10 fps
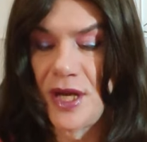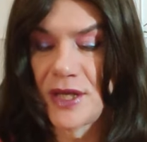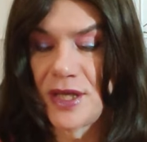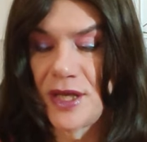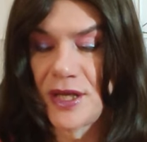
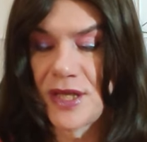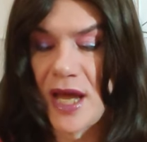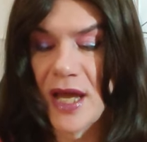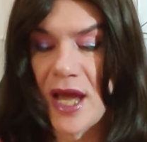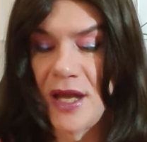dr10
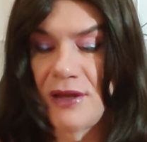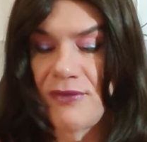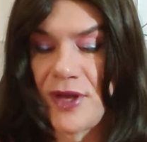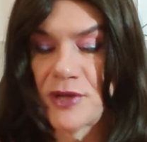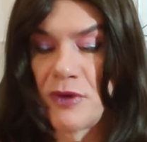attack and
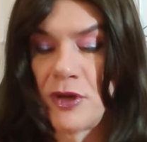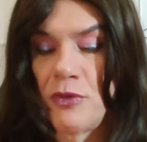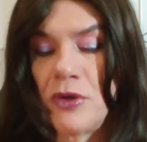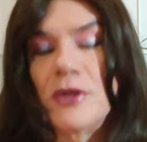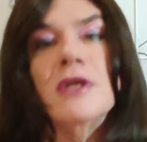defence while
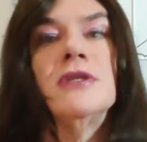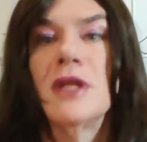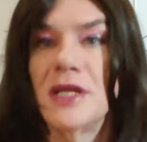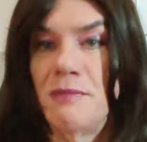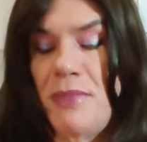you wield it,
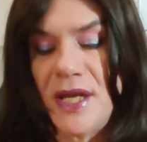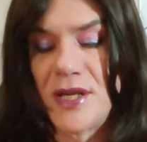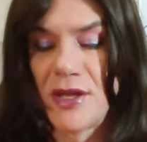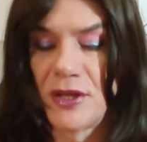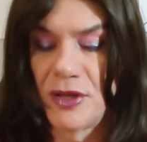so that's
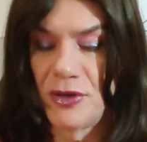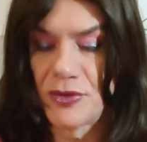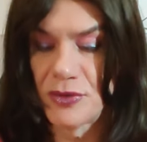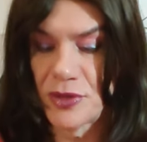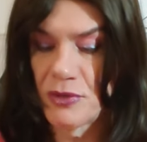better than the
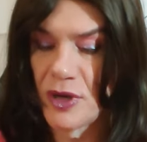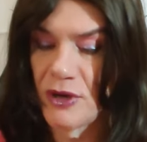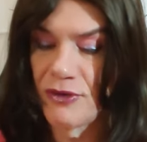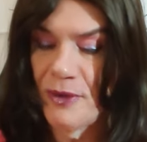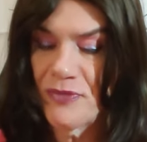usual
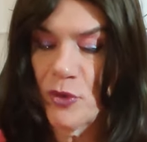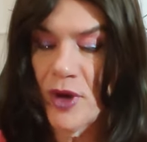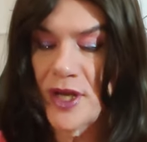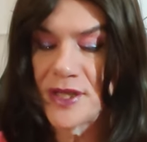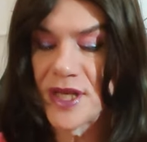12.
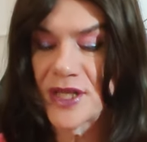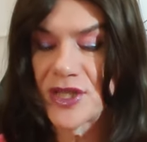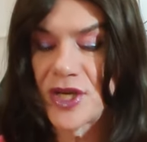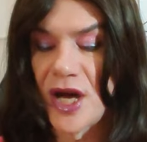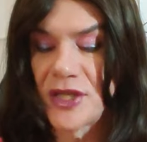One in
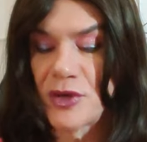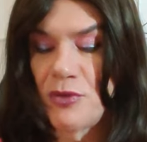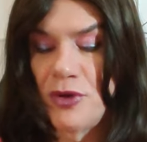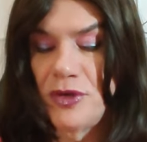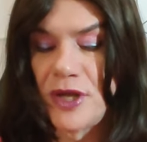six chance
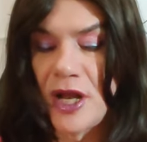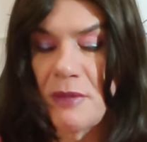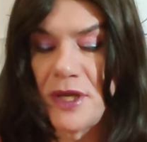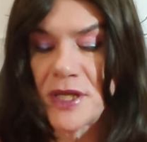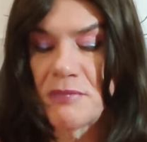a wounded
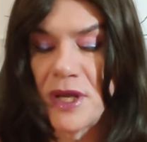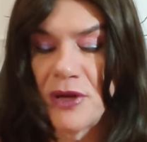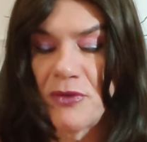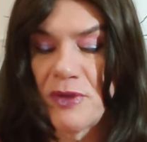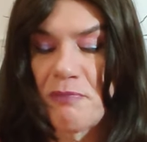enemy is
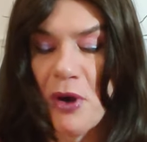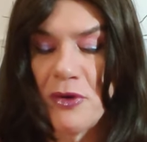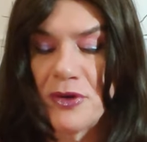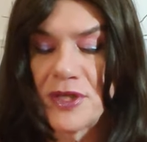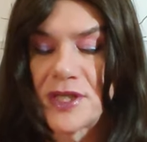smitten with
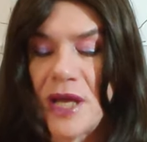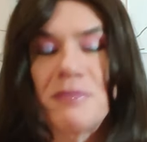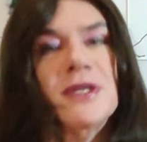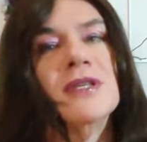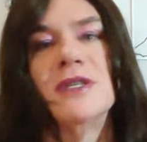potent
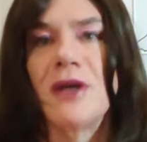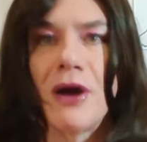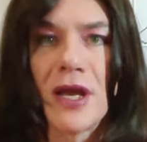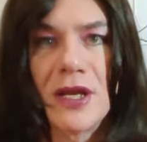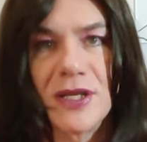sepsis,
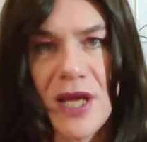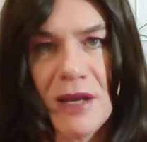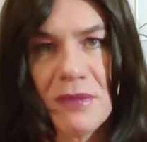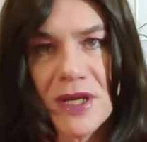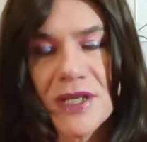dying in
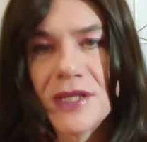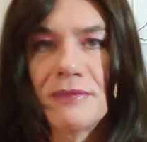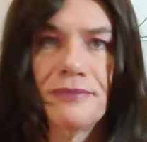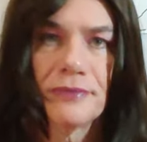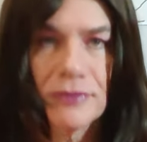10
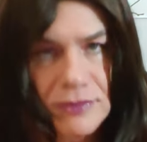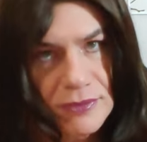minutes.